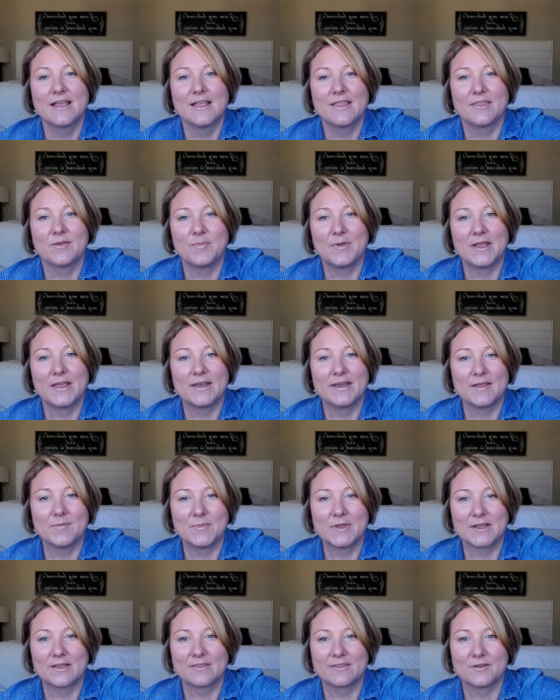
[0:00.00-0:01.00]
the
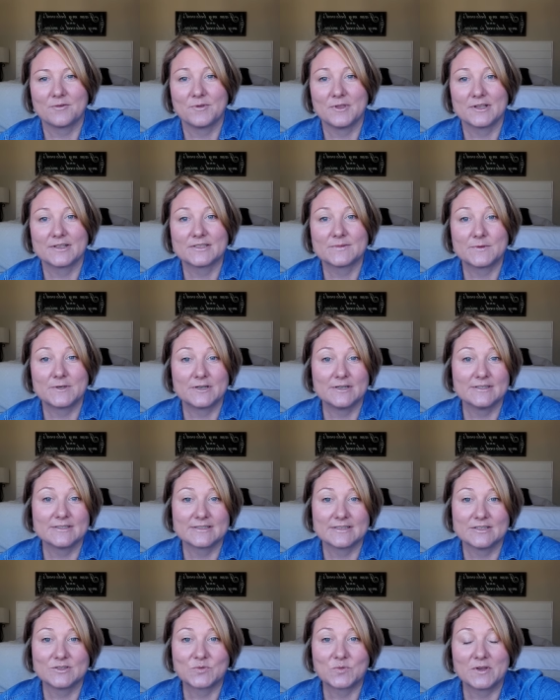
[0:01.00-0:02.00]
pandemic that we
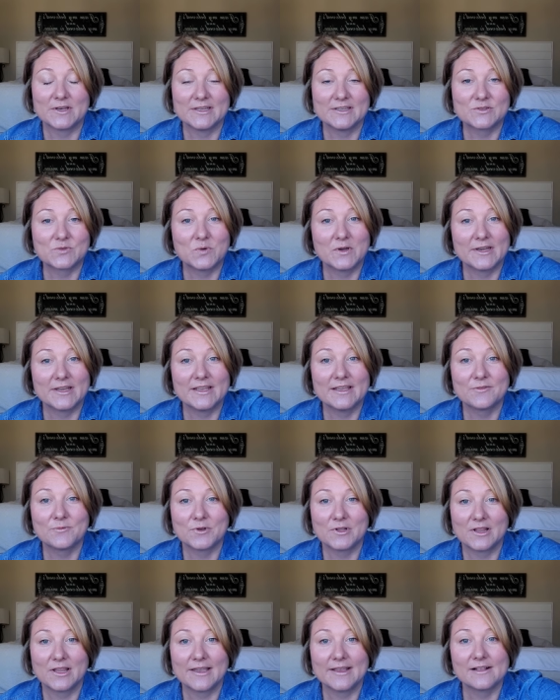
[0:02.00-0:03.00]
experienced in 2020 and
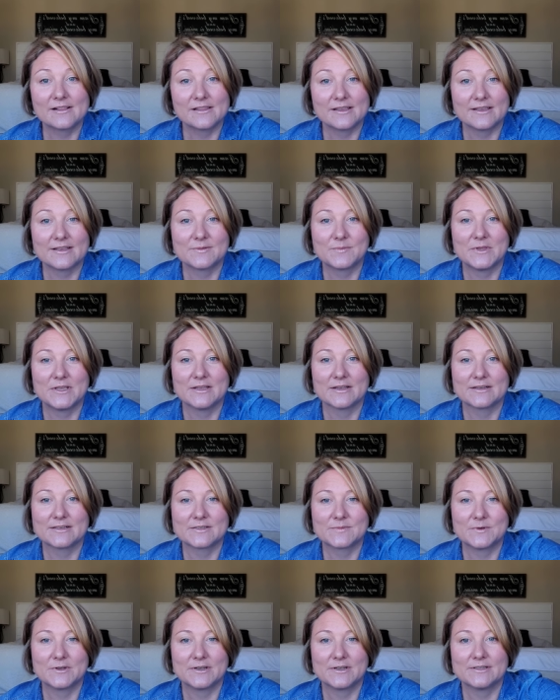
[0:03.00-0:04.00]
will likely be
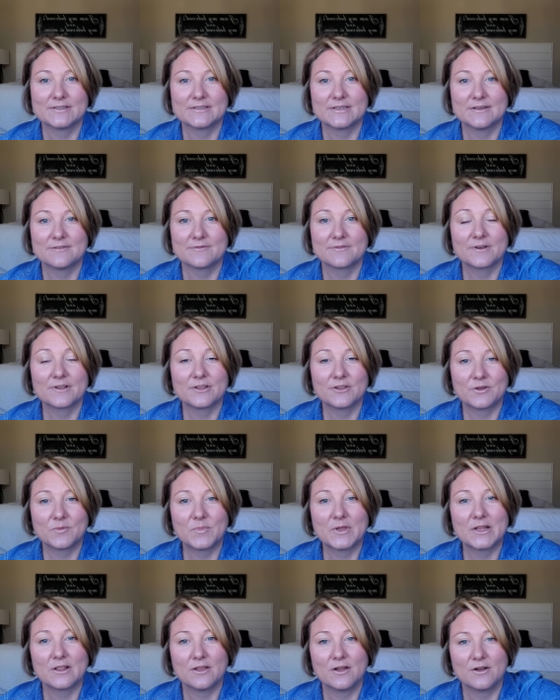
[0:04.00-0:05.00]
experiencing for a little
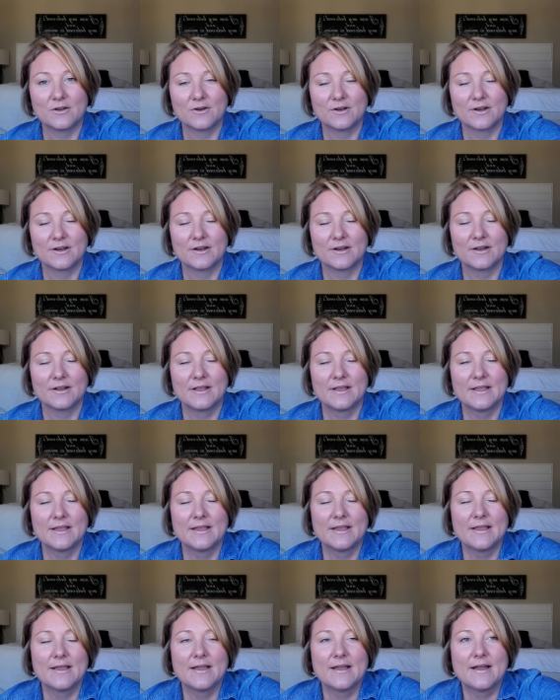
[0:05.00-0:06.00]
bit longer.
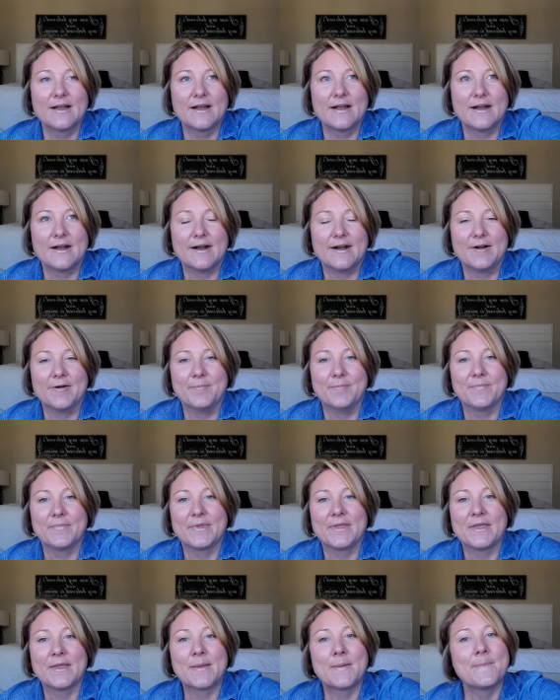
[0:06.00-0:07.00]
Um,
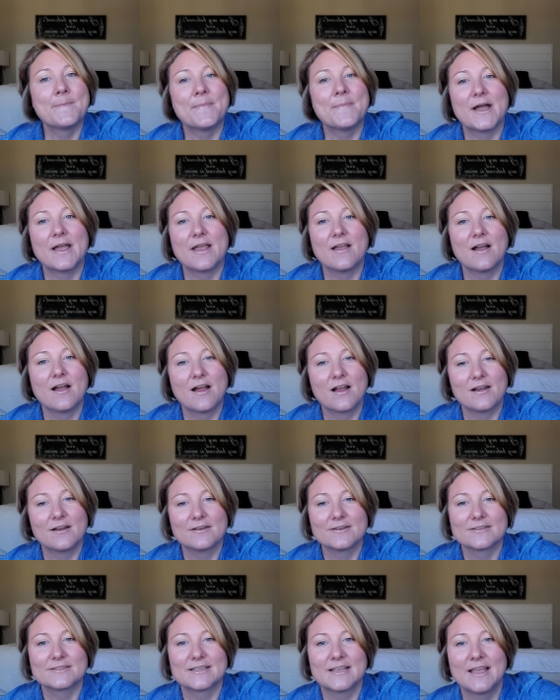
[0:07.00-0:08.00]
my
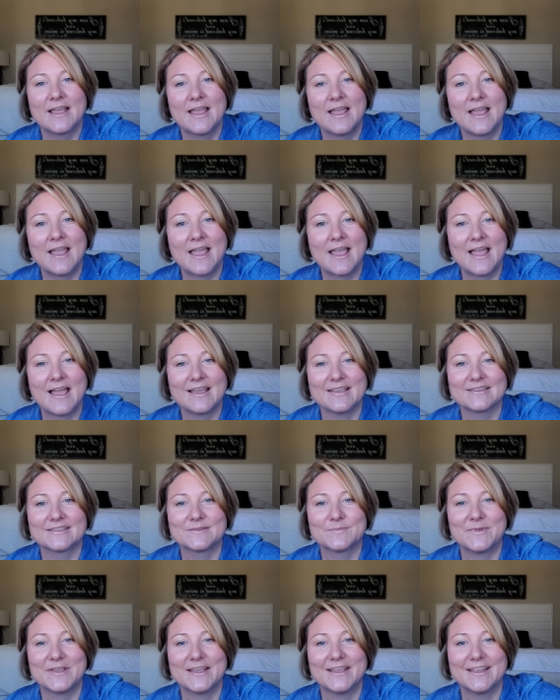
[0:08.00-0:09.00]
heart
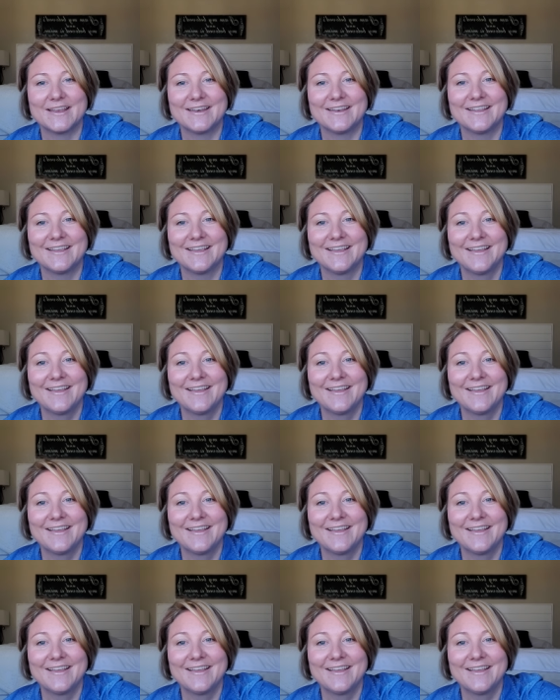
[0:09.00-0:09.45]
has been